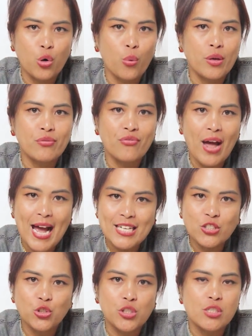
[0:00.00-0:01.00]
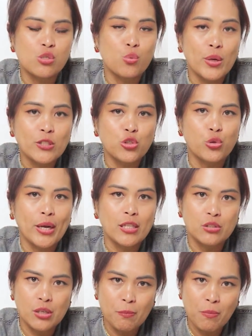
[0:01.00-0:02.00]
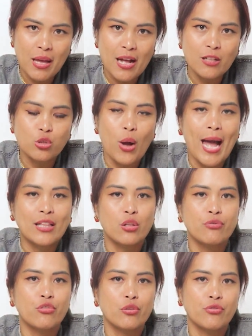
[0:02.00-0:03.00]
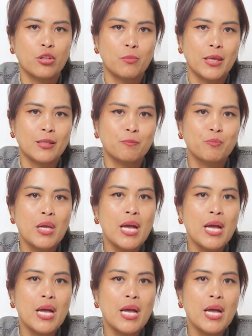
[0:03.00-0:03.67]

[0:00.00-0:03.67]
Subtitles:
growing fast, just switched to a 3PL to handle fulfillment.